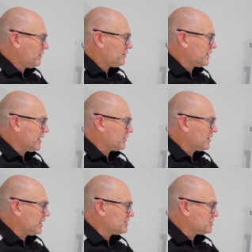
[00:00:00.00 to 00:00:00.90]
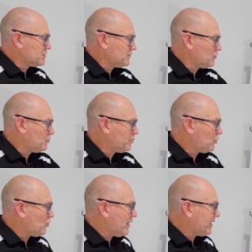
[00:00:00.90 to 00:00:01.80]
the calculations of your
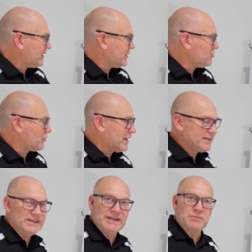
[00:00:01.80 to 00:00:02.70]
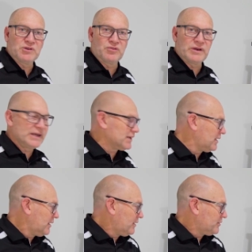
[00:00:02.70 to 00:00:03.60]
ball weight and your ATM correct,
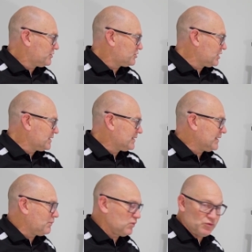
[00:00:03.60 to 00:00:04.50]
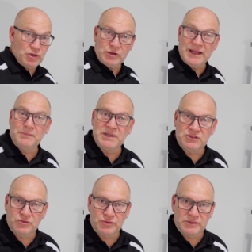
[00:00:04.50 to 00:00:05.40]
the GTM will not come
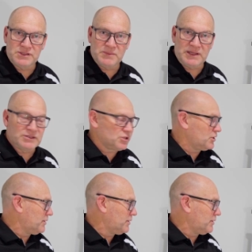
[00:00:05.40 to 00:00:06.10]
into it as much.